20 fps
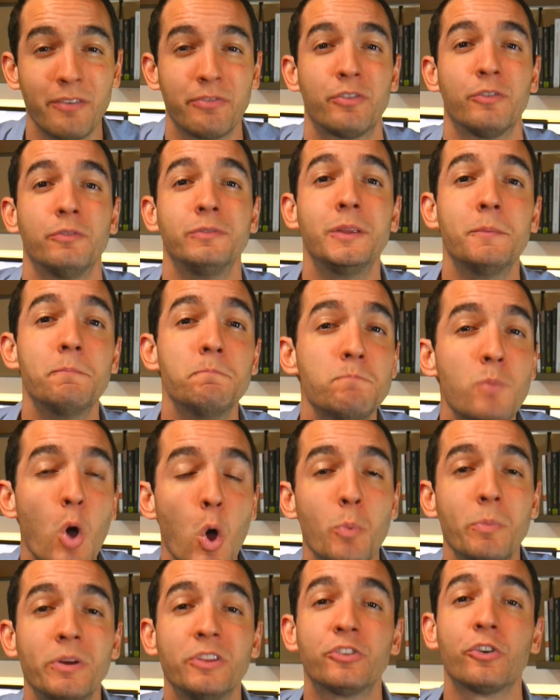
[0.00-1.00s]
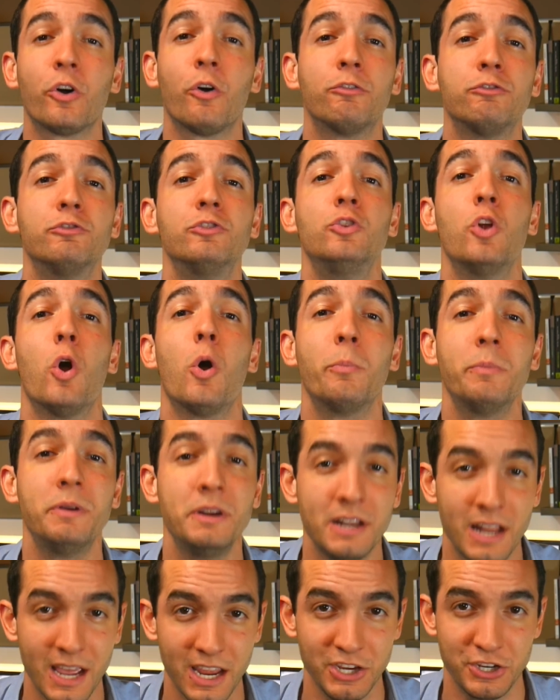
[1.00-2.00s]
from the moment of
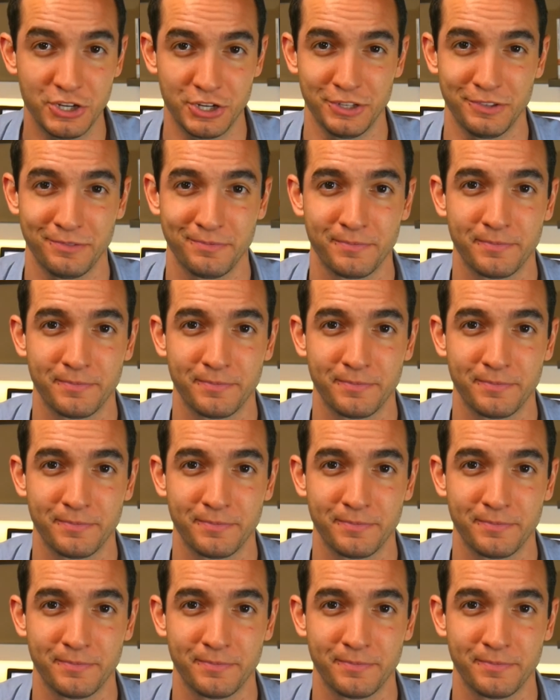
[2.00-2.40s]
nomination.